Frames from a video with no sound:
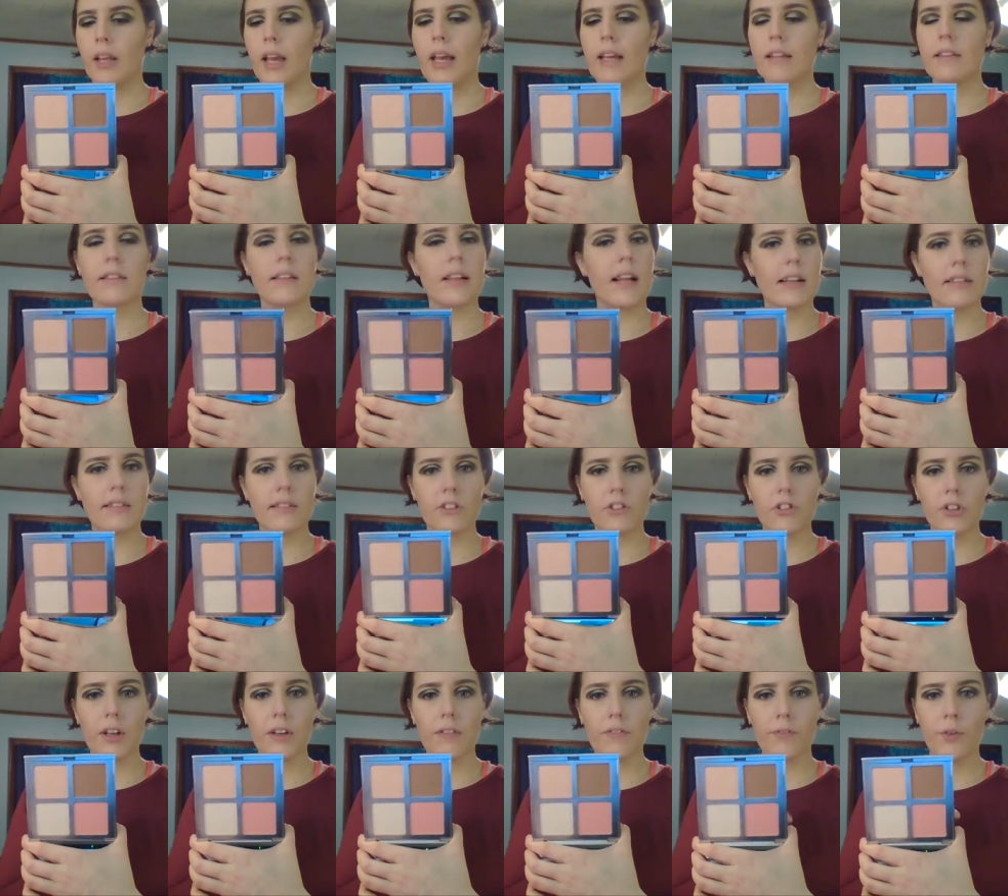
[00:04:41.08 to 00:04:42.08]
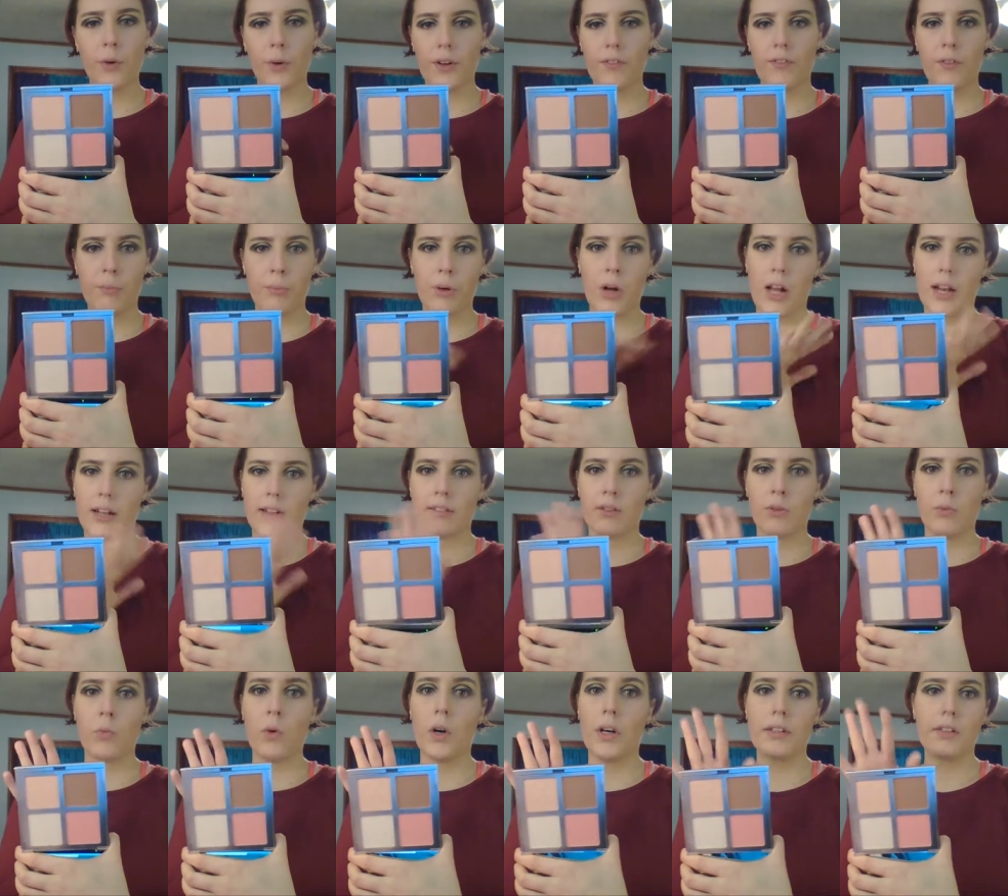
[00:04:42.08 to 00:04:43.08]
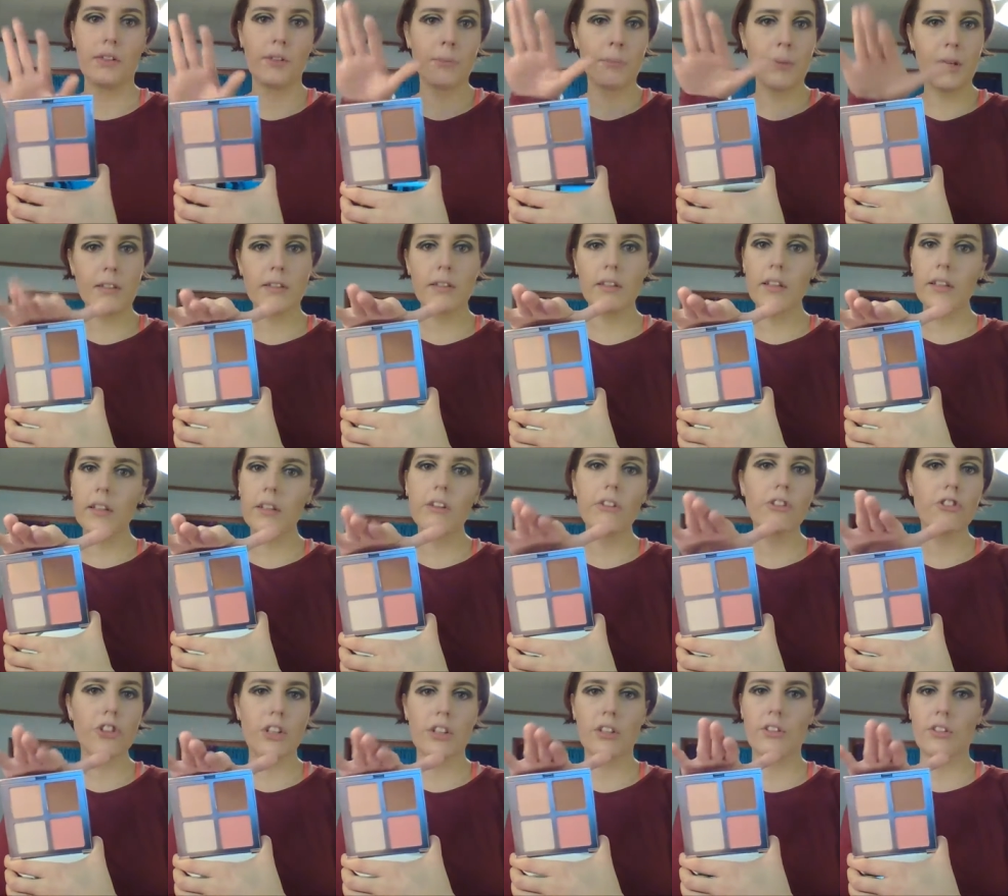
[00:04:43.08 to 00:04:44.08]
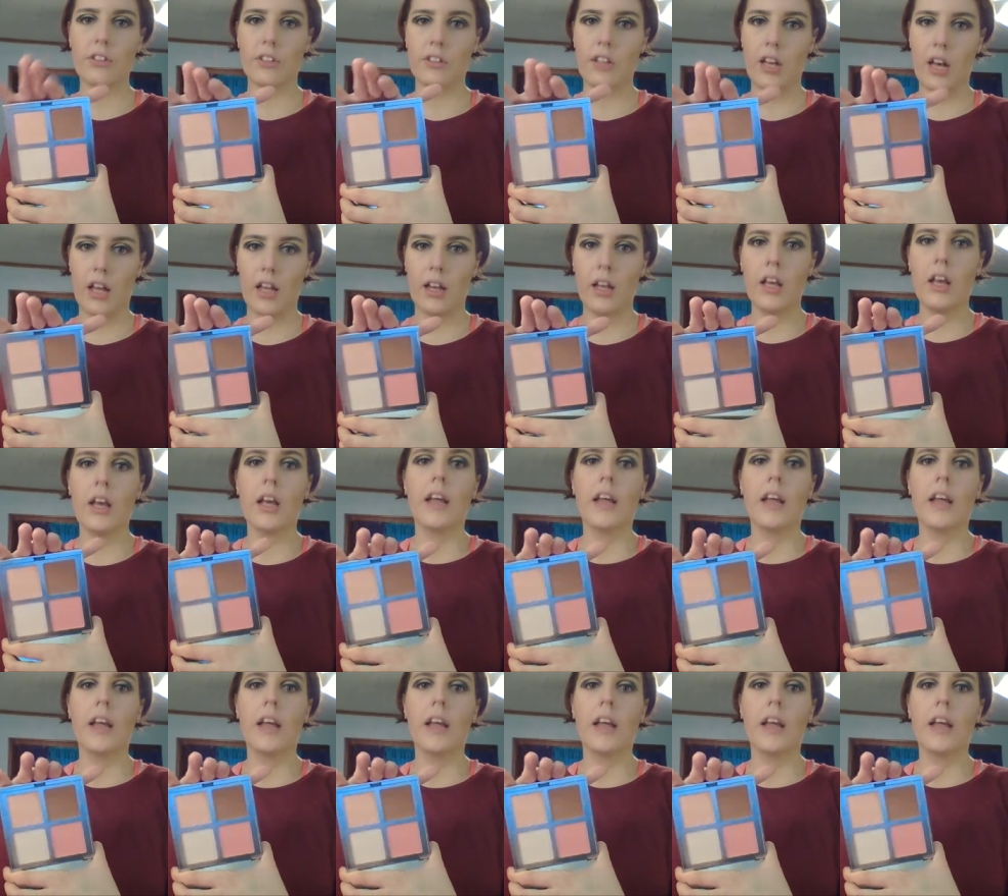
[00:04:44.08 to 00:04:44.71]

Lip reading: It's nice that you get 4 different products in one. So basically your cheeks are done.